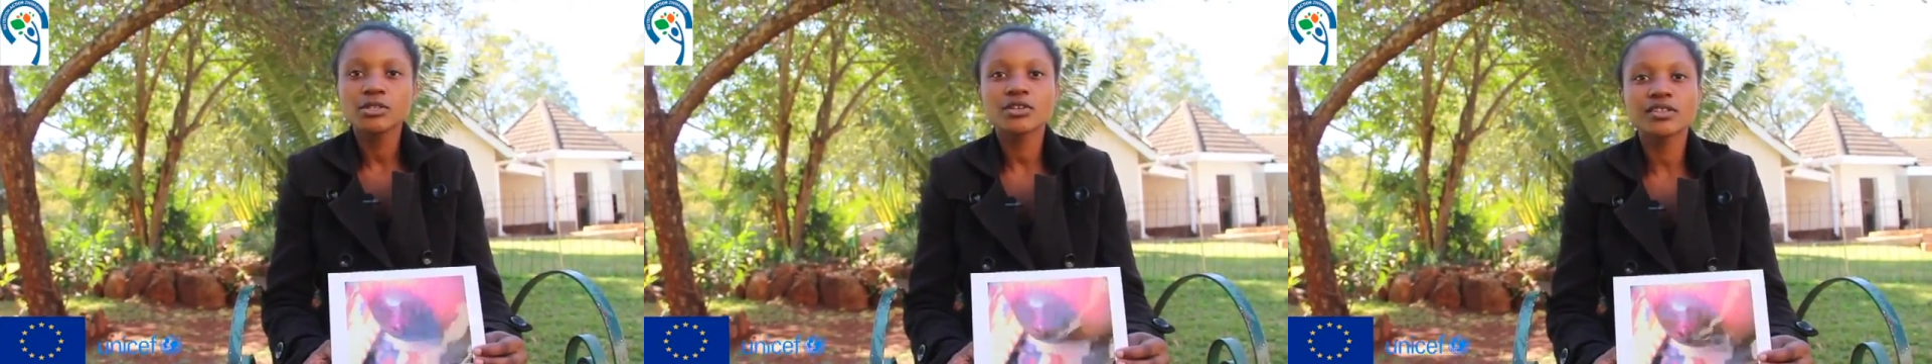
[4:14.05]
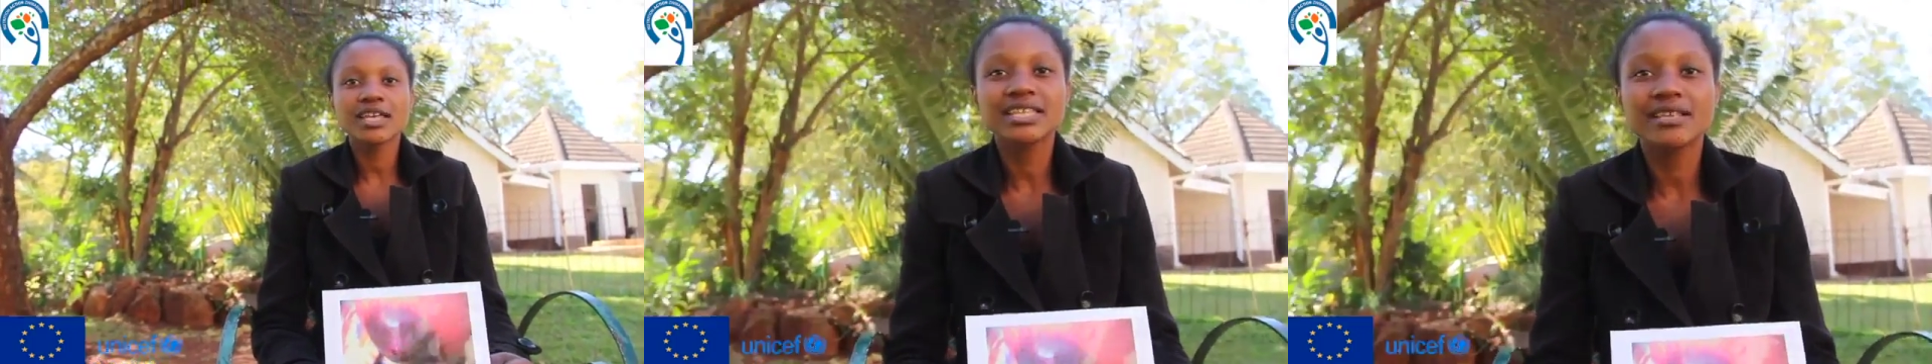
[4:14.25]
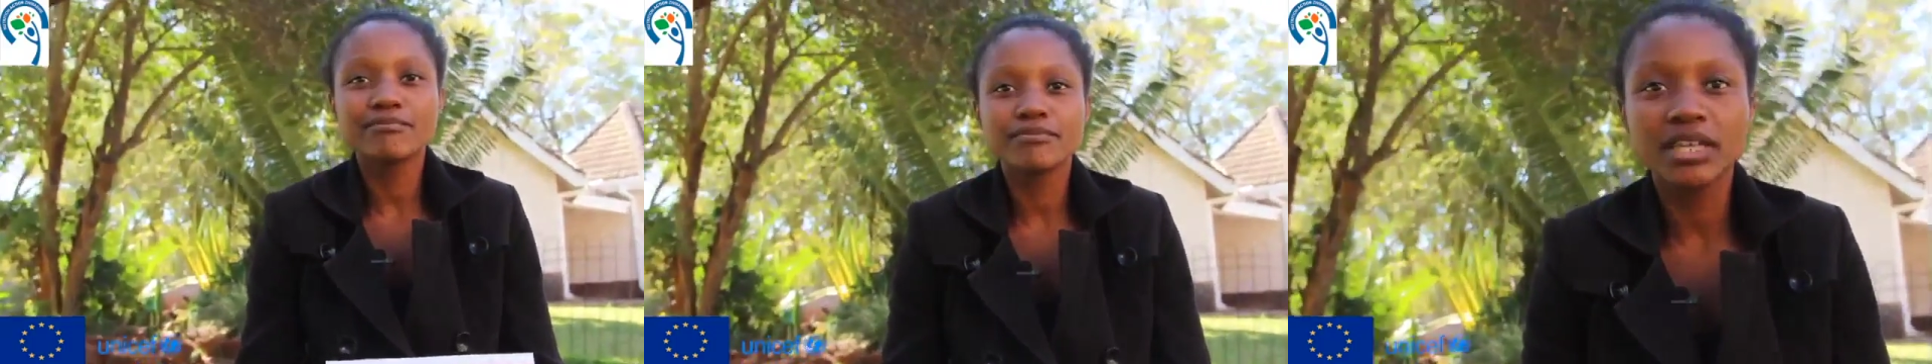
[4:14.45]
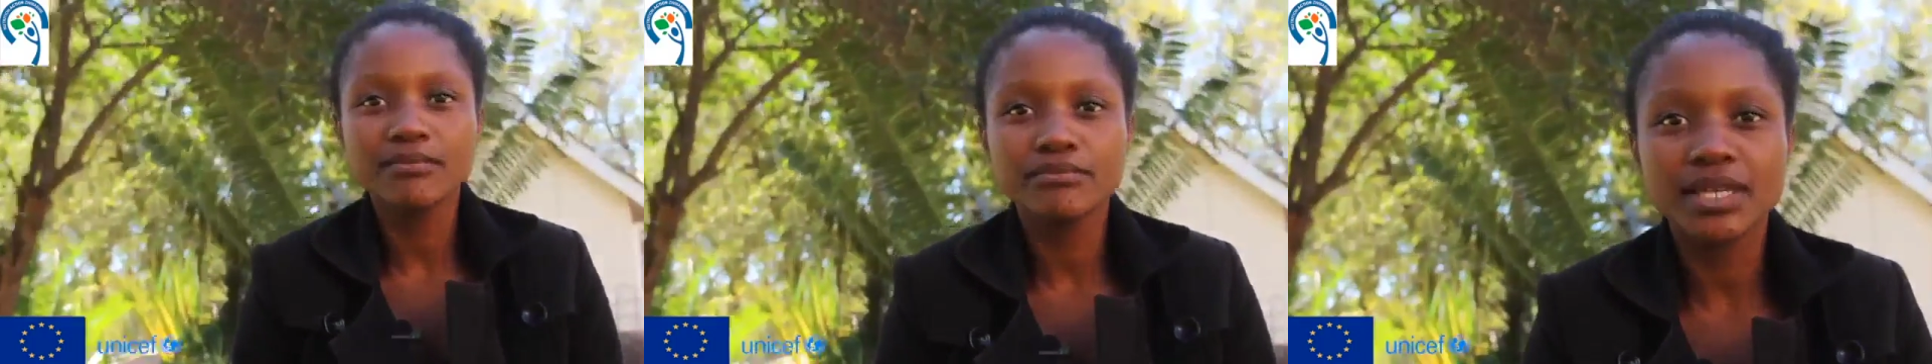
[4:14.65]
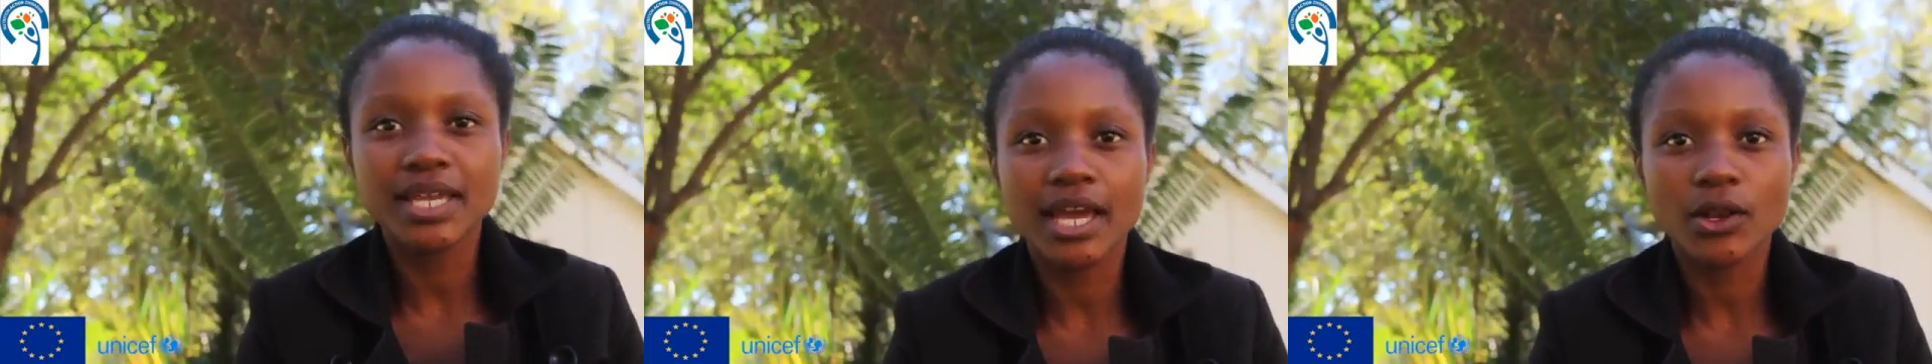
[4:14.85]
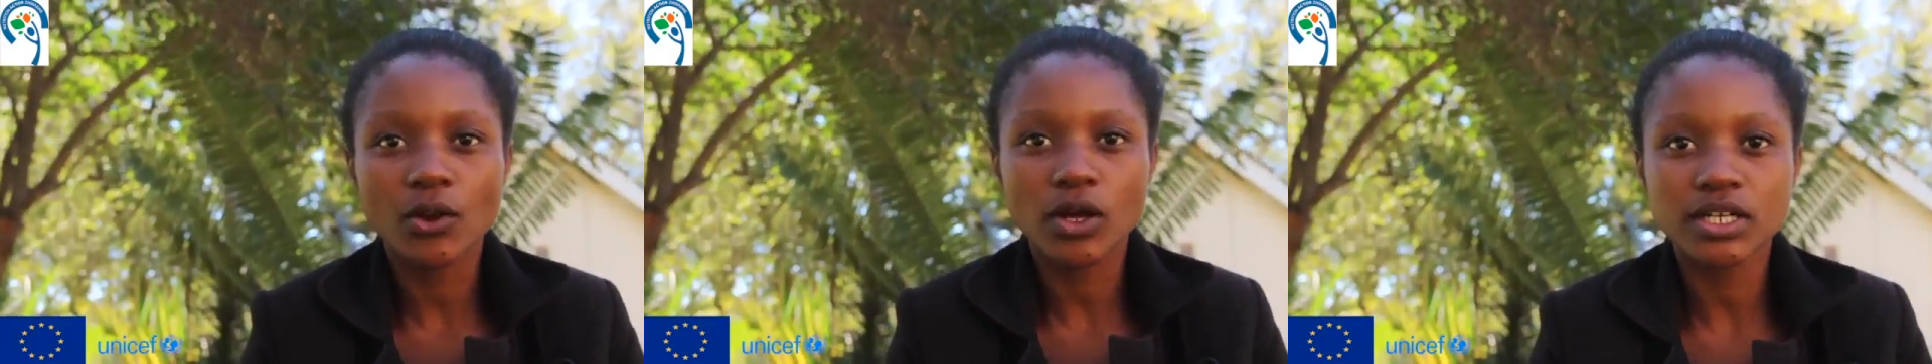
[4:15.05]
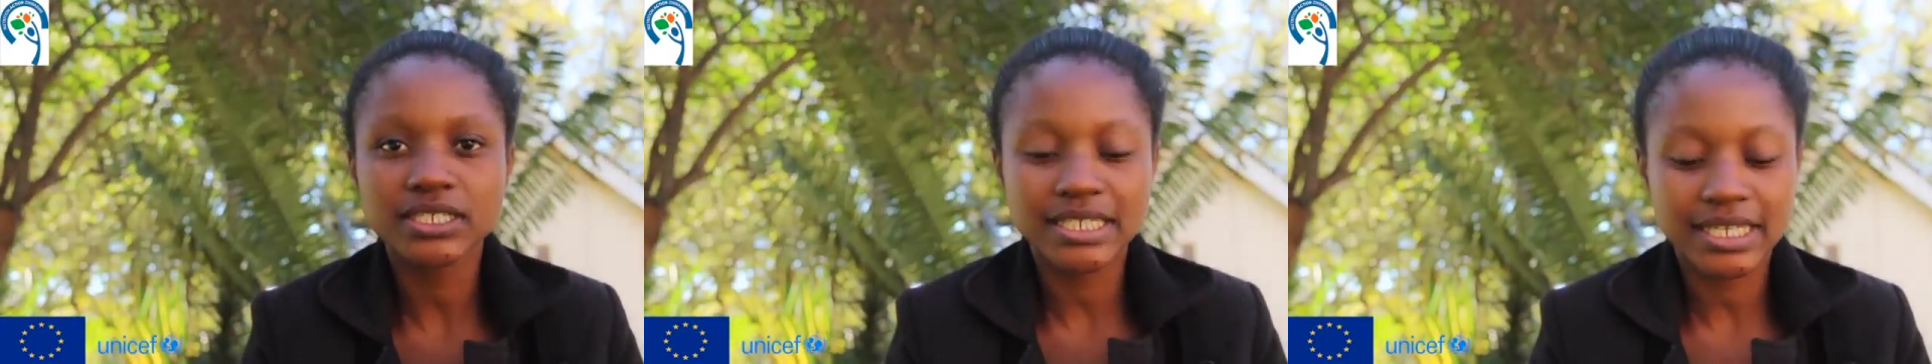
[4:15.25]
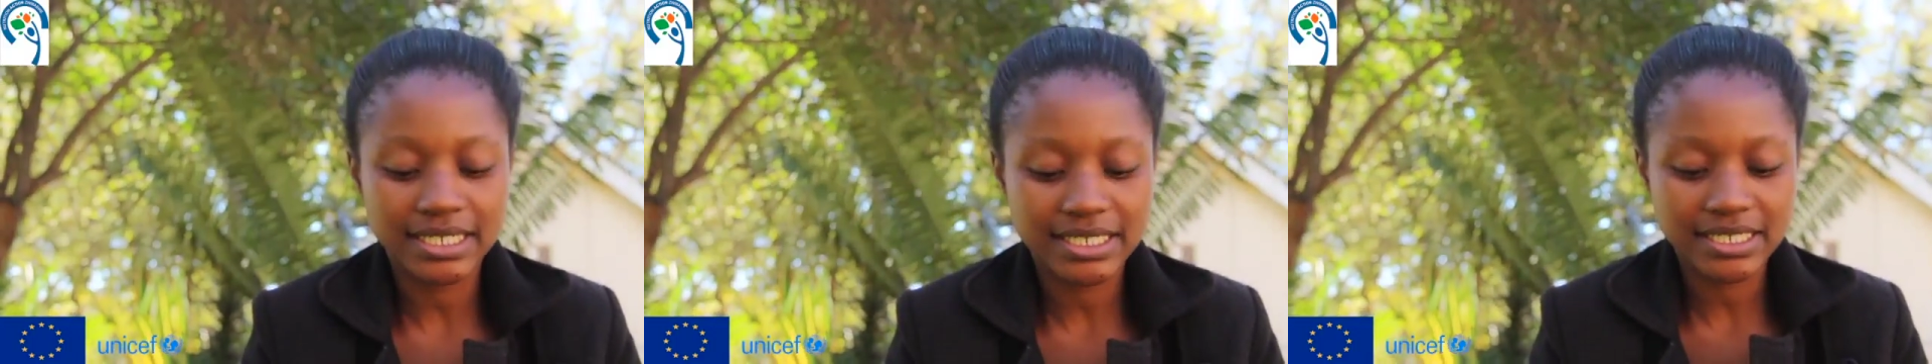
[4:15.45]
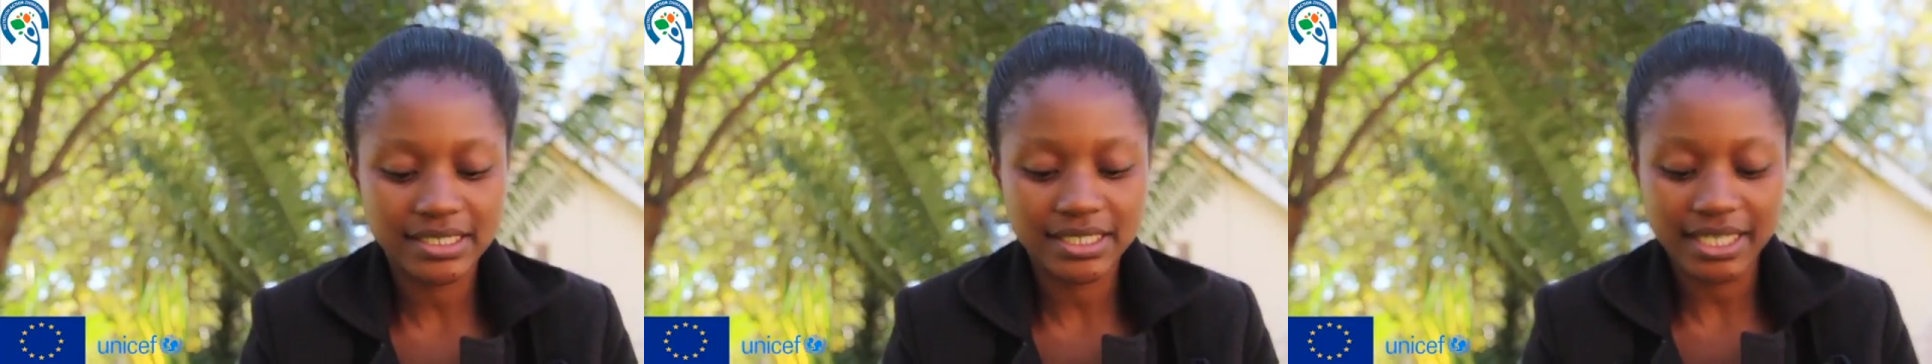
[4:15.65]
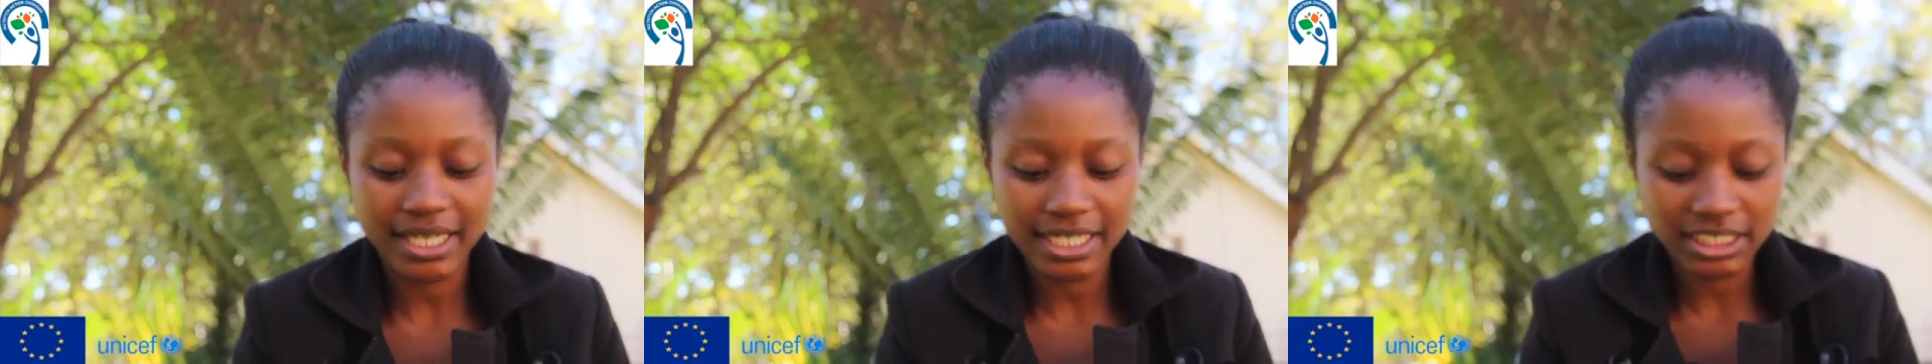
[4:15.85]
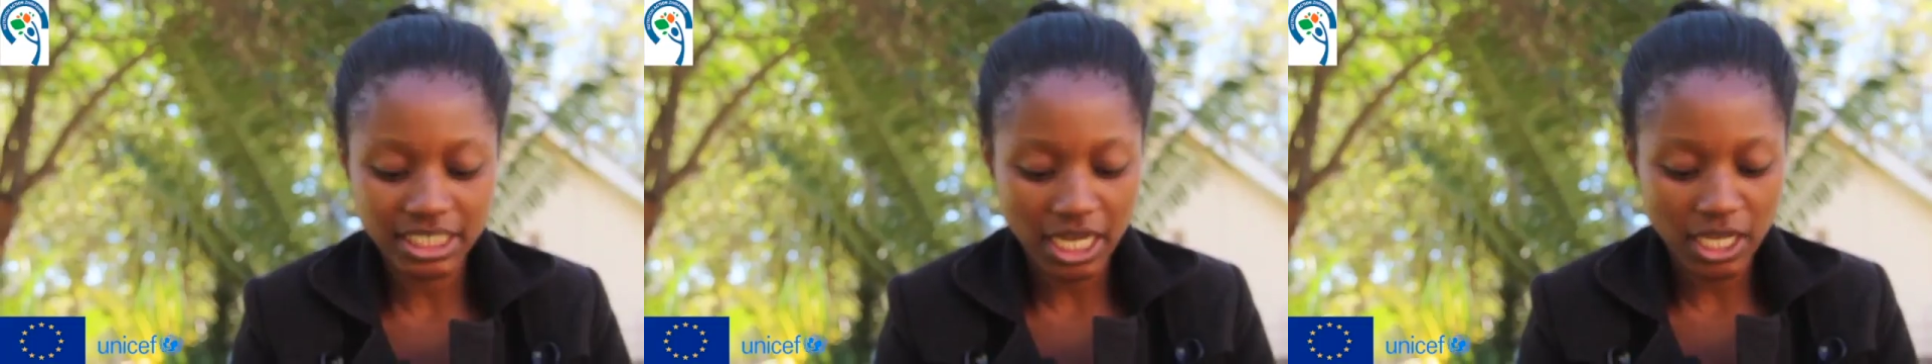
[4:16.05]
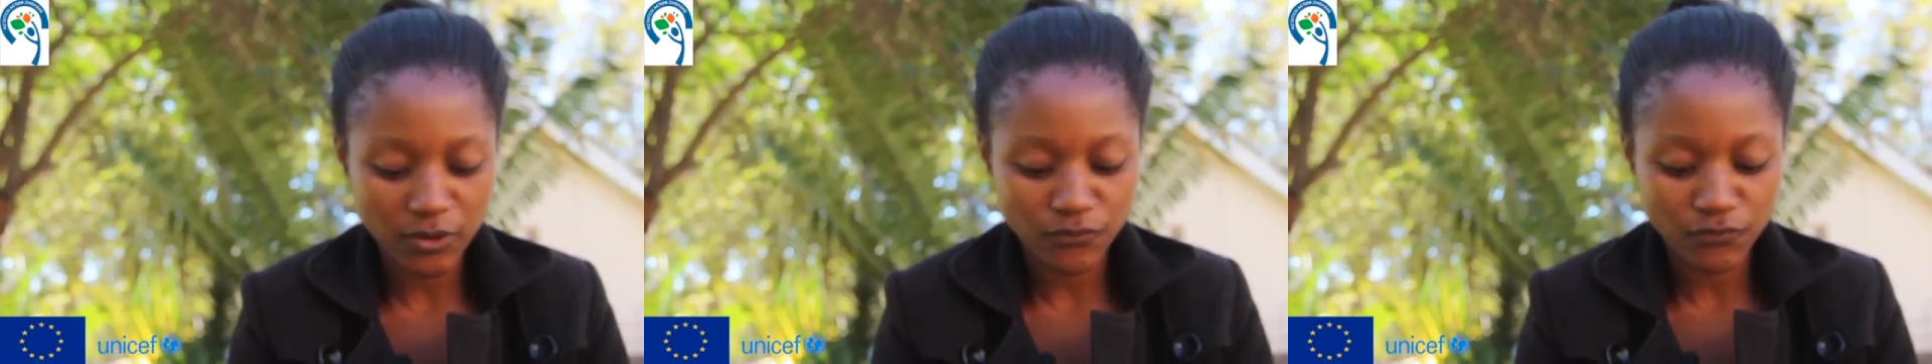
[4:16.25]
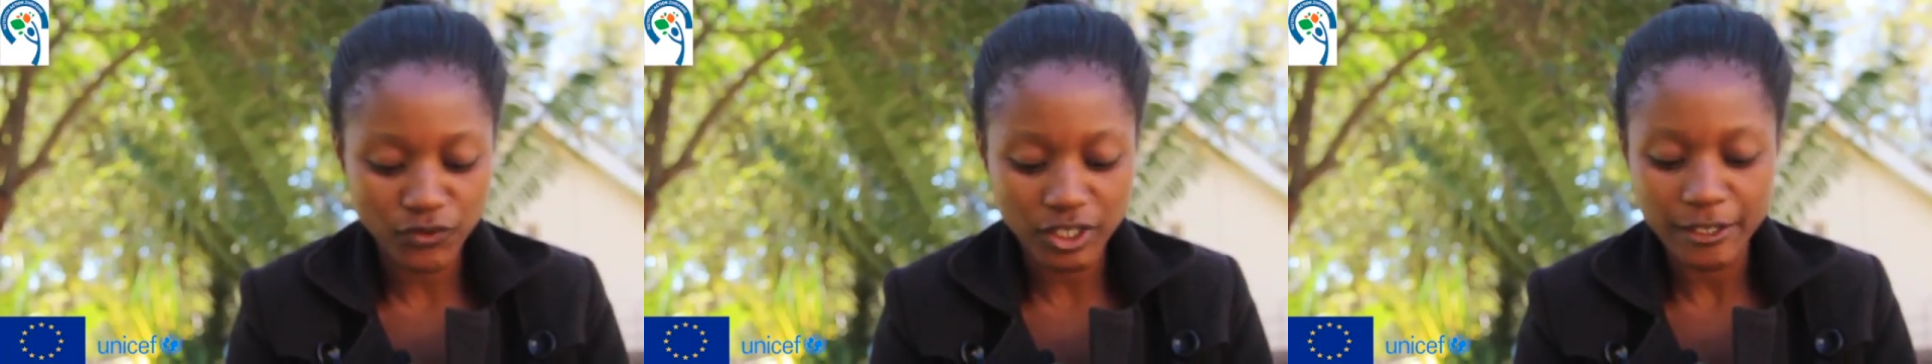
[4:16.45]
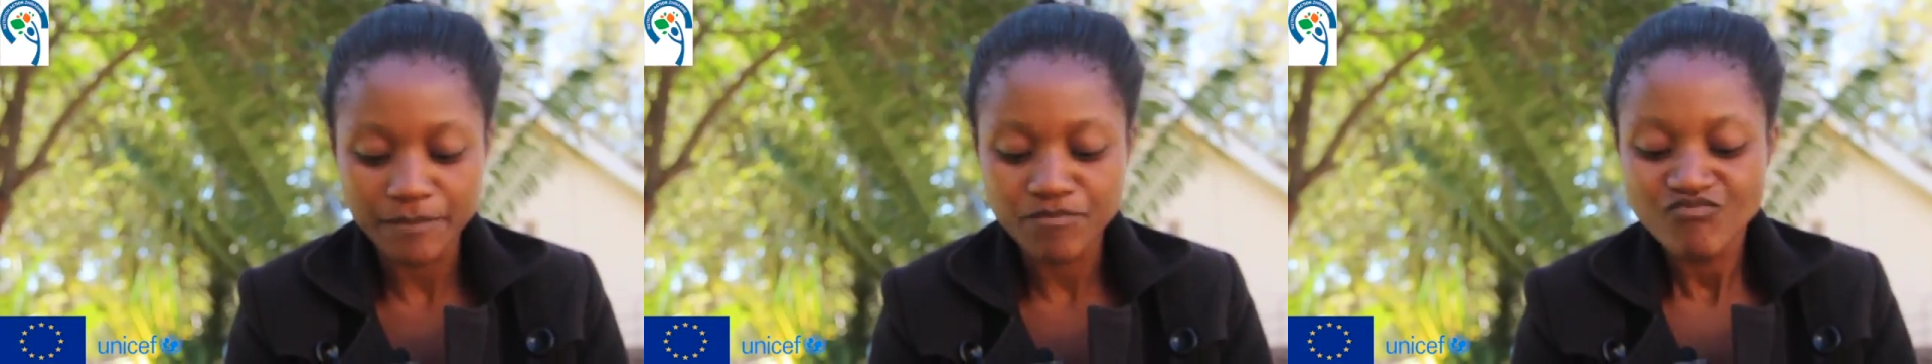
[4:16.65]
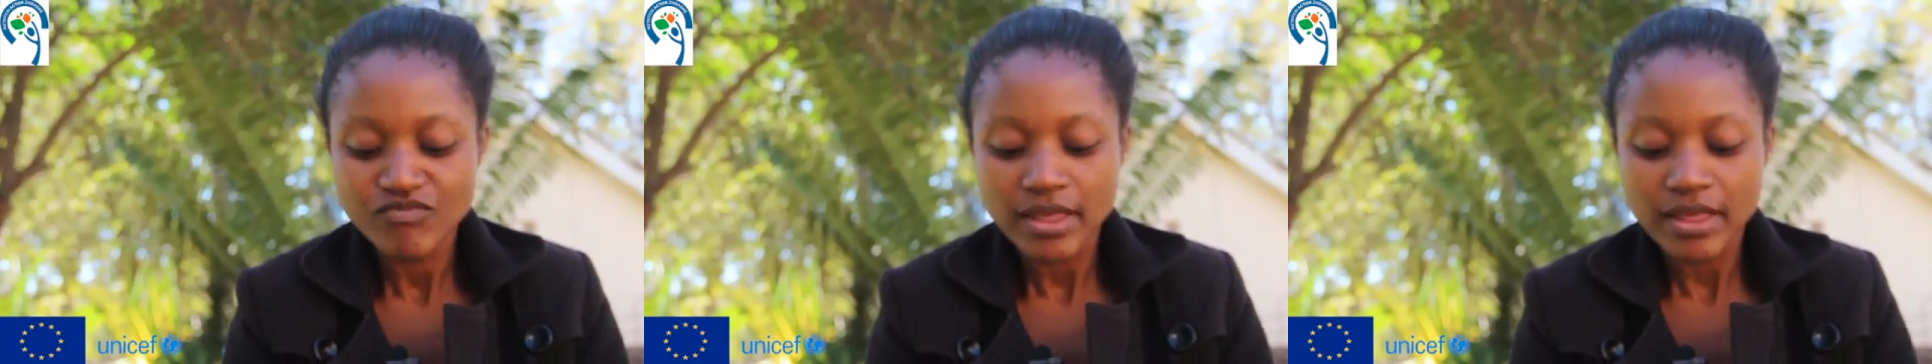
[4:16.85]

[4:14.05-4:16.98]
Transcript: so that the baby cannot get the HIV.